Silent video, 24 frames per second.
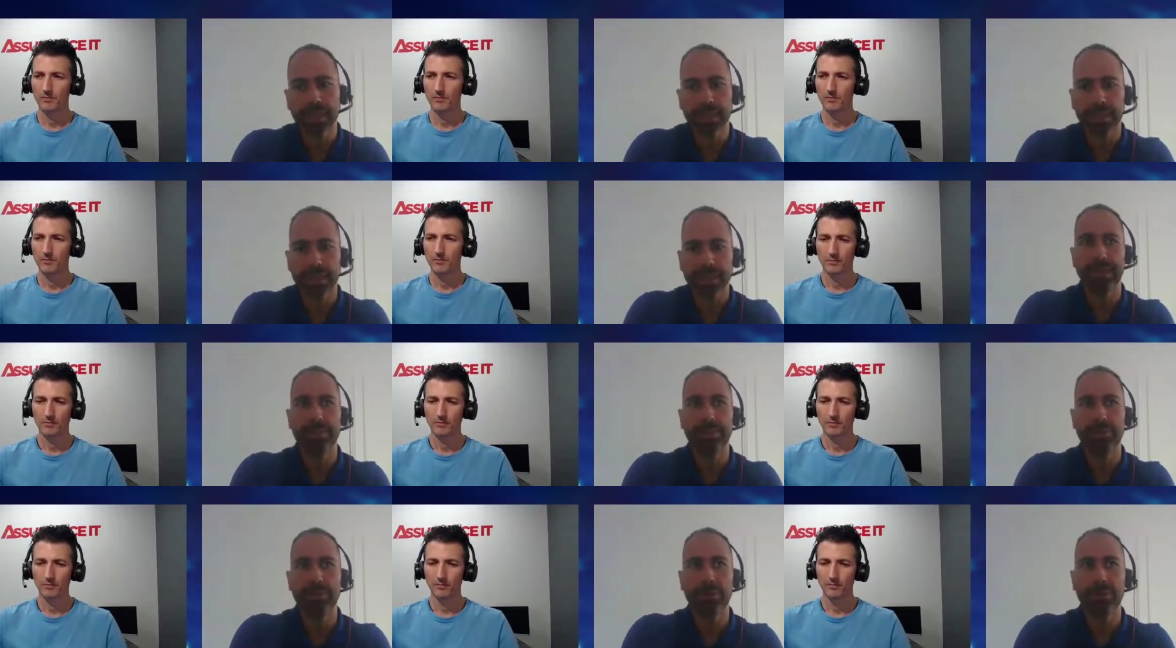
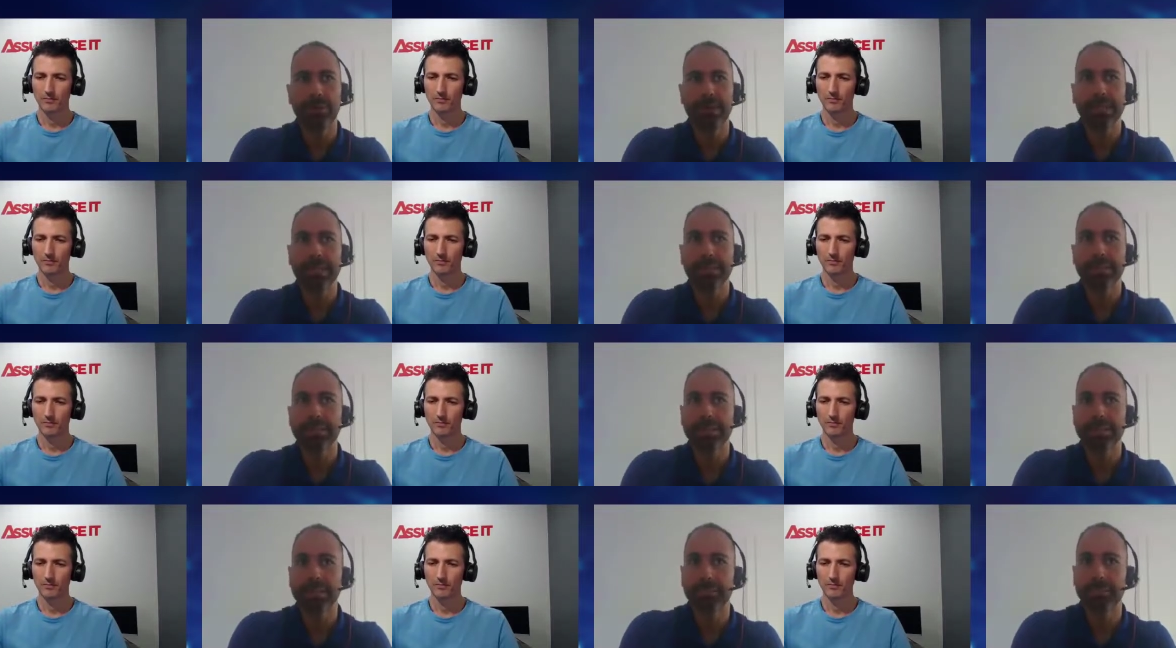Speaker 1: If you
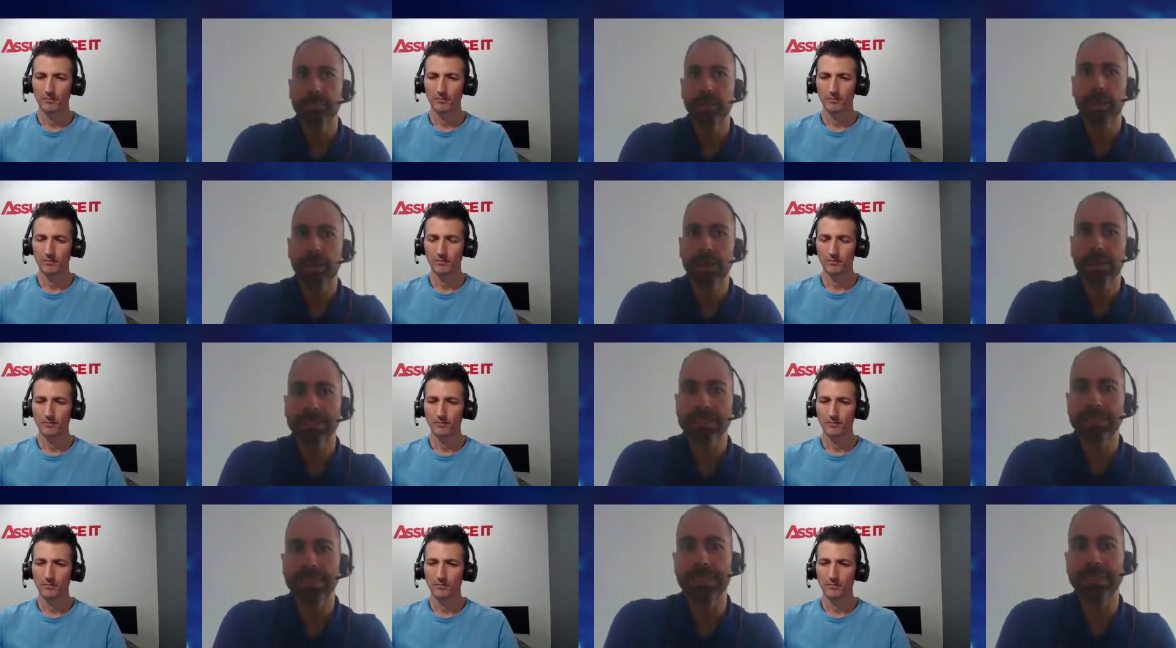think outside the
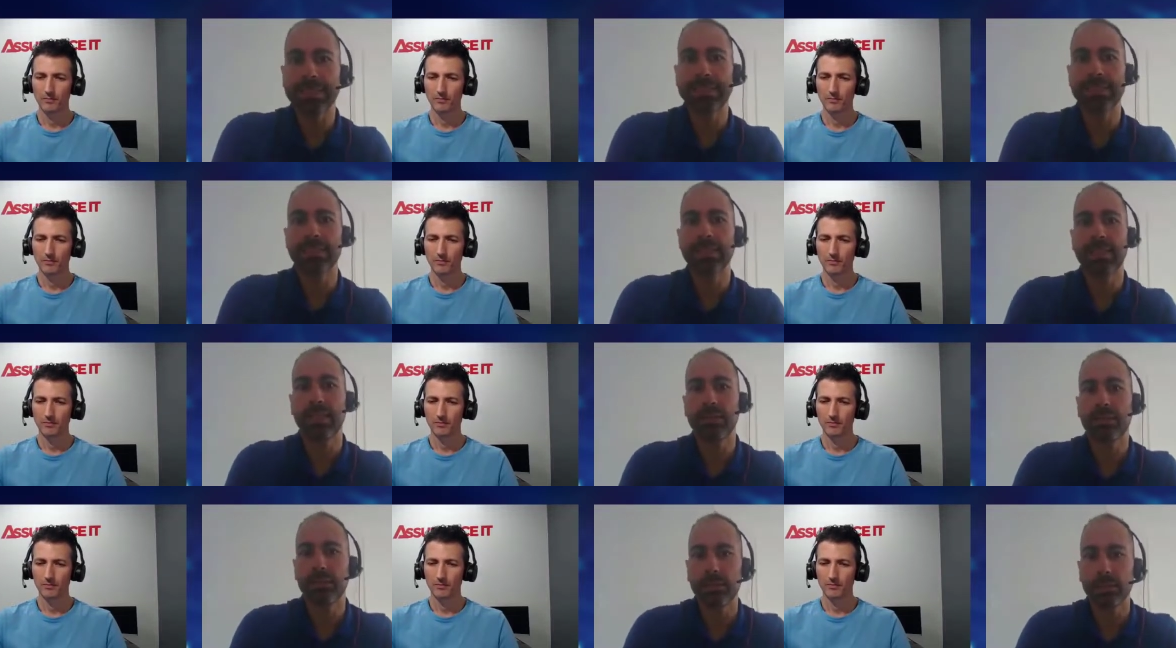box,
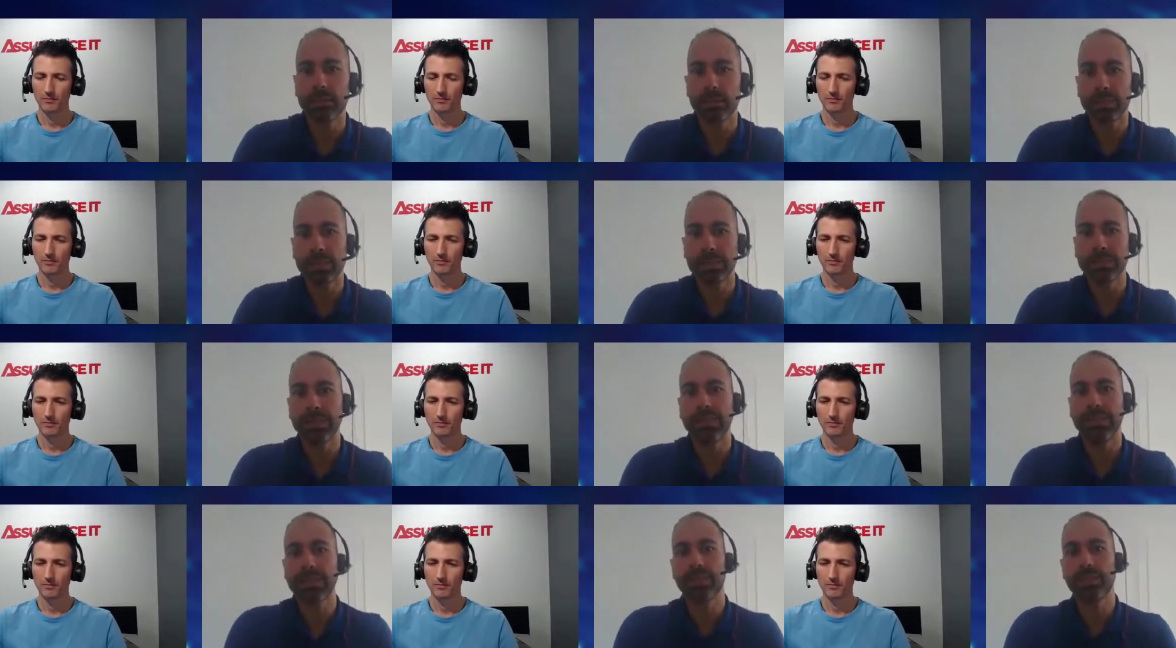it's not
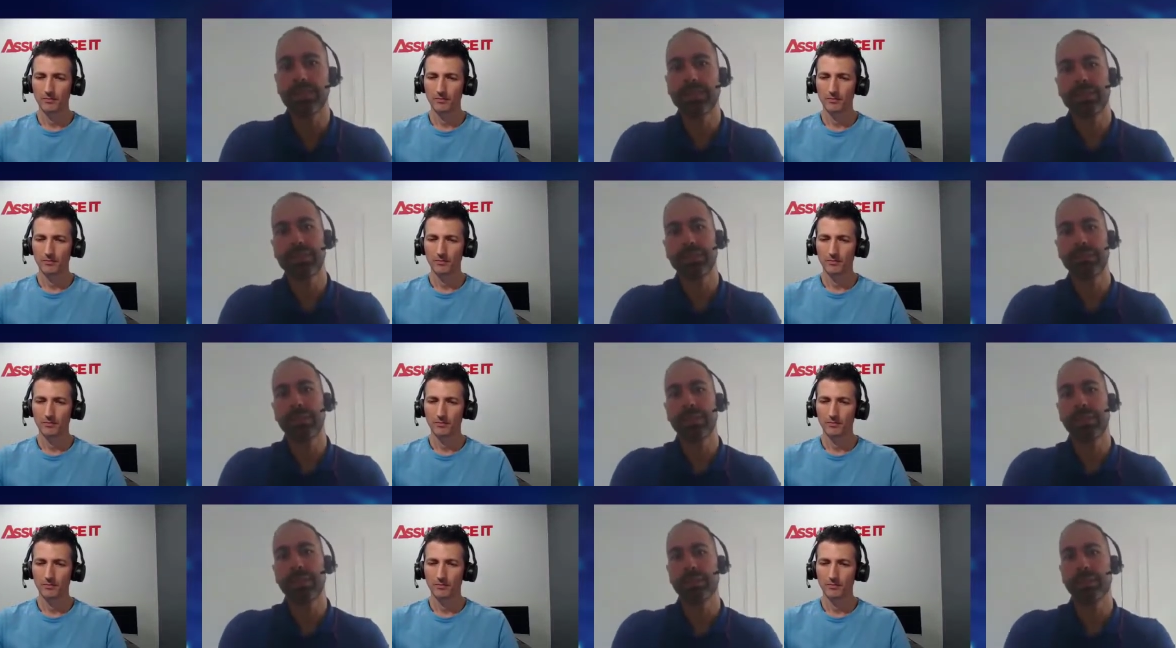really
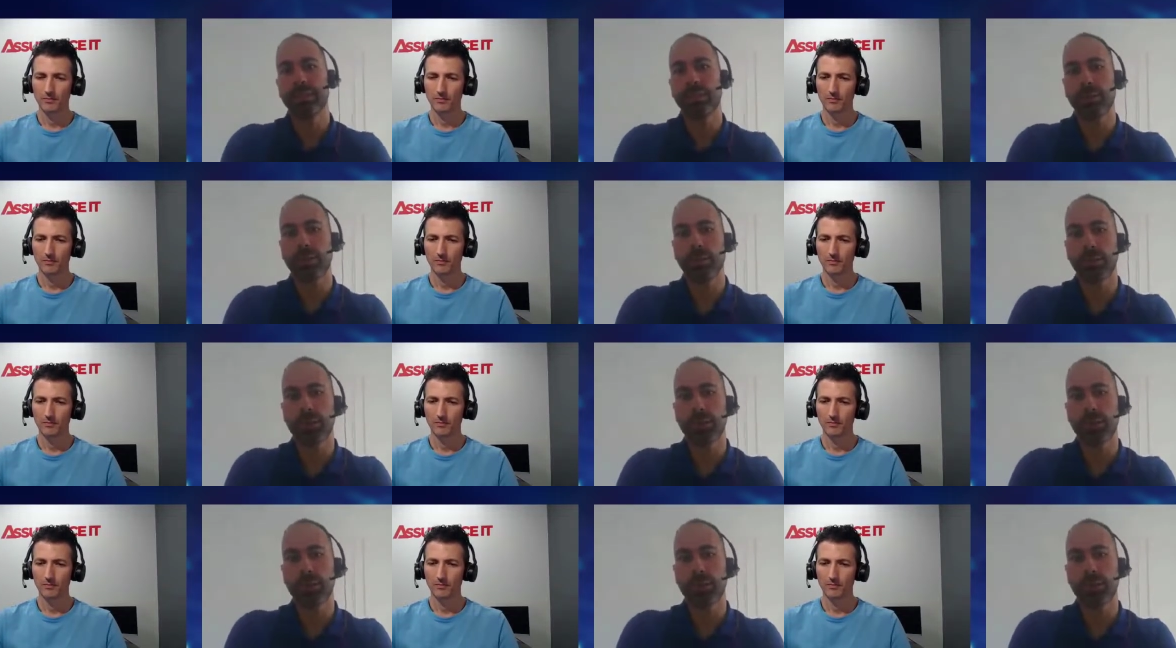just about